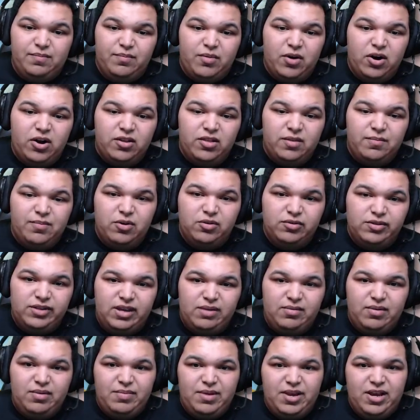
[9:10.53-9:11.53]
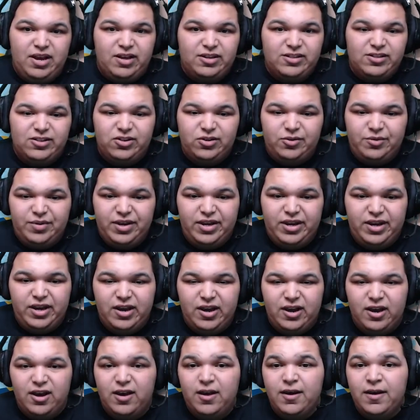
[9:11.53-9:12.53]
part of the post-game to be us doing
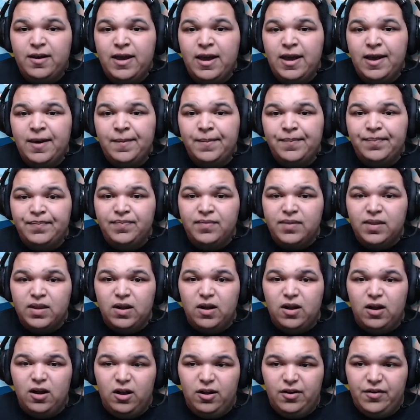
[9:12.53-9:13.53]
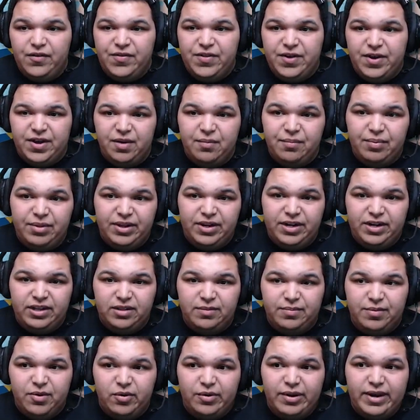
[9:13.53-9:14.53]
all of the completing
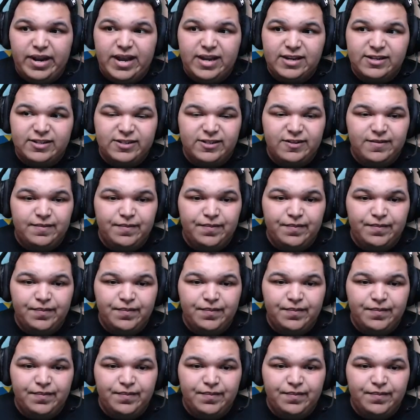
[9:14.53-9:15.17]
the Pokedex.